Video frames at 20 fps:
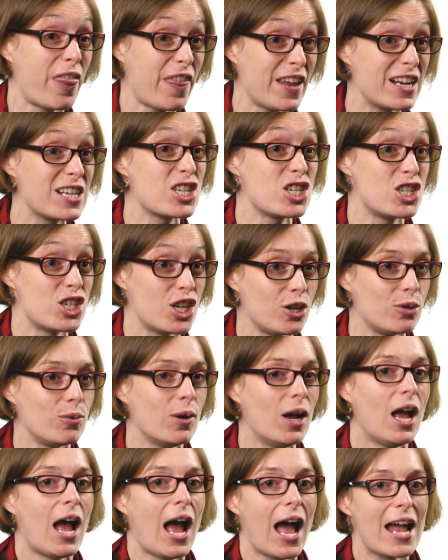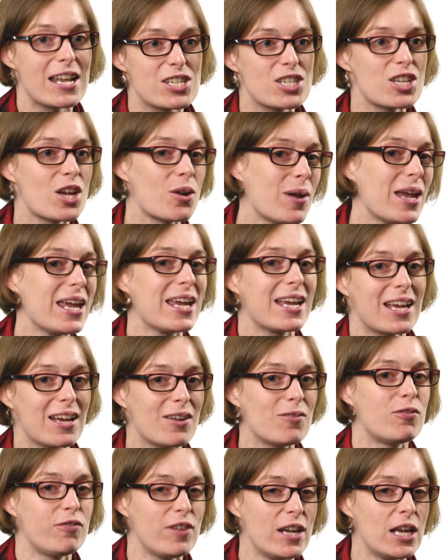thing to do, and so it
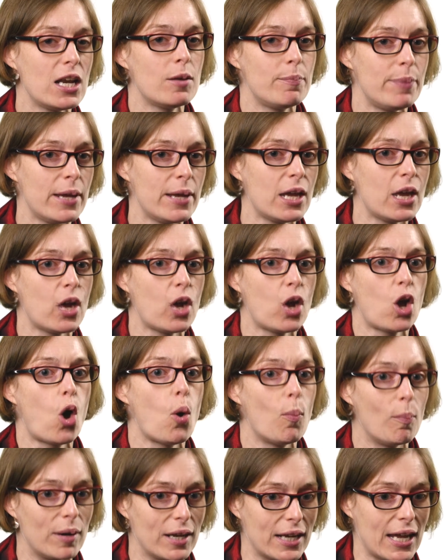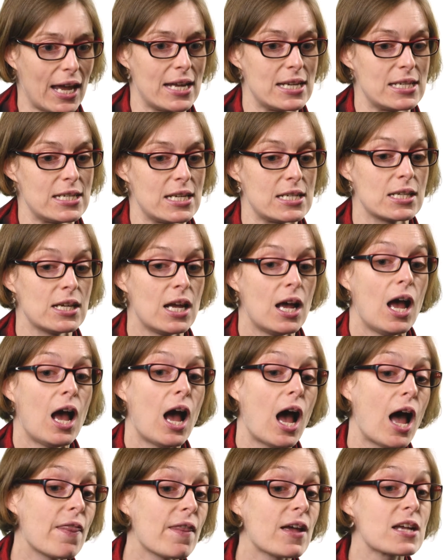can feel a bit complicated.
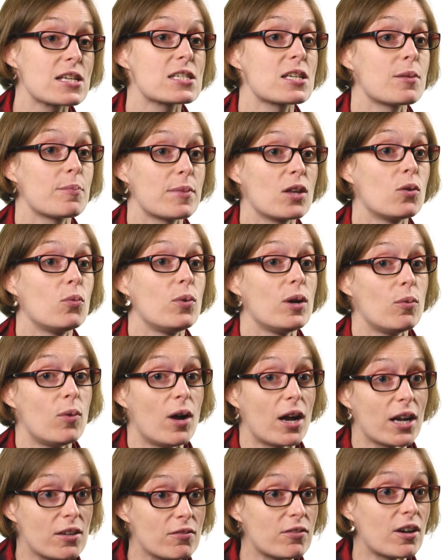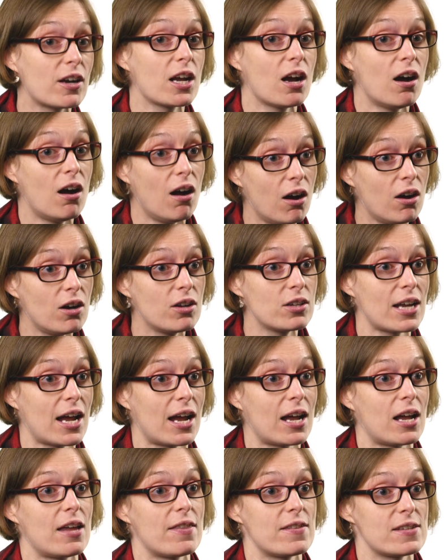And that's something that we're working very hard
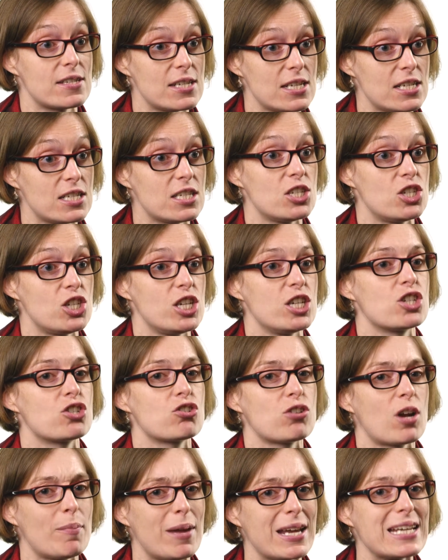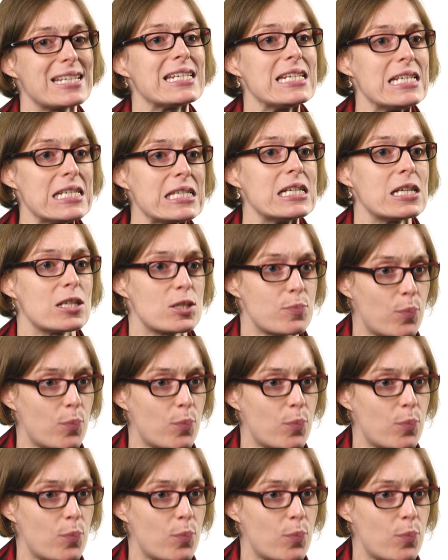at the CCG to try and make as easy as